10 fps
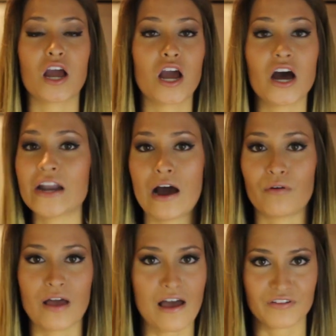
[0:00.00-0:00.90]
cut
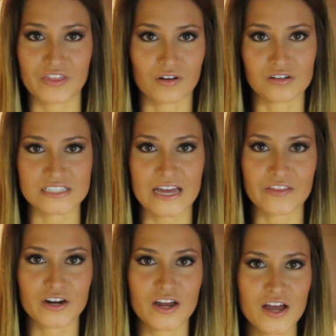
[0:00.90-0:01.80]
out everything
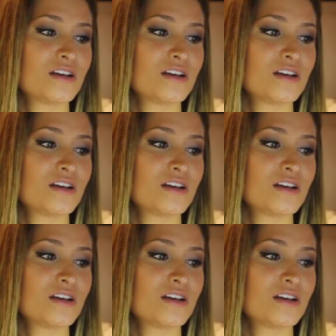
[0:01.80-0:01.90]
altogether.